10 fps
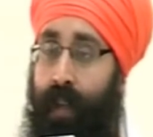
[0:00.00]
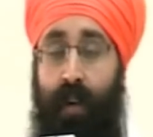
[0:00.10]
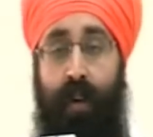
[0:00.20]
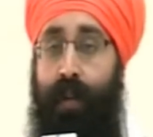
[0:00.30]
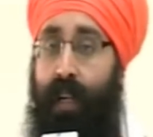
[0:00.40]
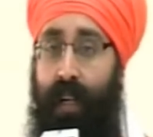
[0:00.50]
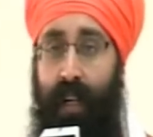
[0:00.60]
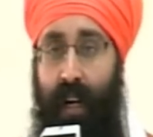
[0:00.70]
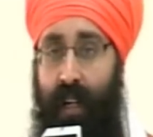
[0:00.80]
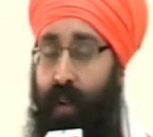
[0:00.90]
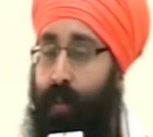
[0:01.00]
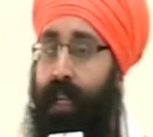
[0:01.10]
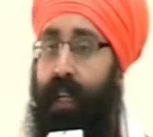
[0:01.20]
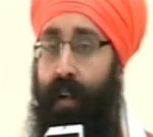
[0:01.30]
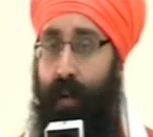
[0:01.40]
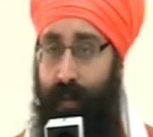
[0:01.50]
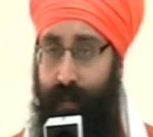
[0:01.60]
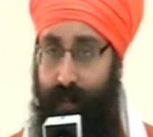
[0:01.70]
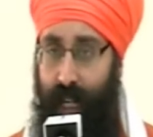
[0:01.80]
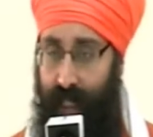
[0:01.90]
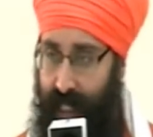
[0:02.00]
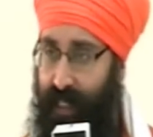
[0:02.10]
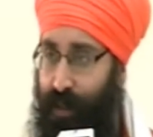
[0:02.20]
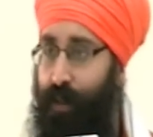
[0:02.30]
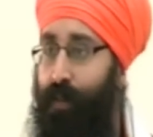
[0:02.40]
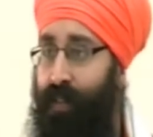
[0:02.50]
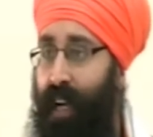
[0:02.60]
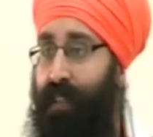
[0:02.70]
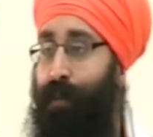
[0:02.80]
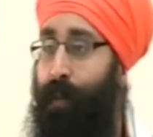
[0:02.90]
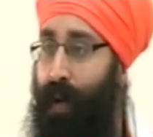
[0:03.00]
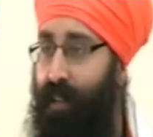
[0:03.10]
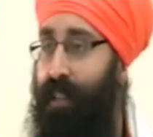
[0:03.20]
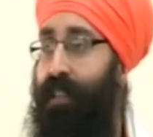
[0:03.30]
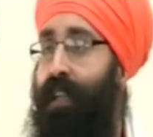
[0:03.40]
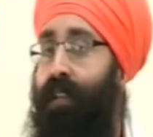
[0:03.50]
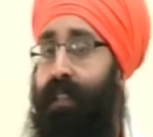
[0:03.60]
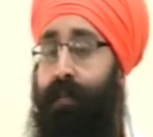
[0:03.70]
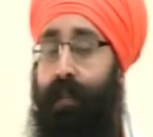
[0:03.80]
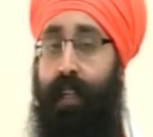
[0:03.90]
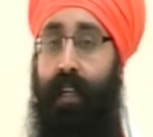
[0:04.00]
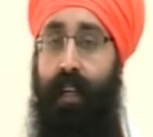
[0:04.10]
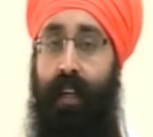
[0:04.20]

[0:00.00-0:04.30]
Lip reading: It could be hunkar, it could be ego. And these two friends were about to discover something.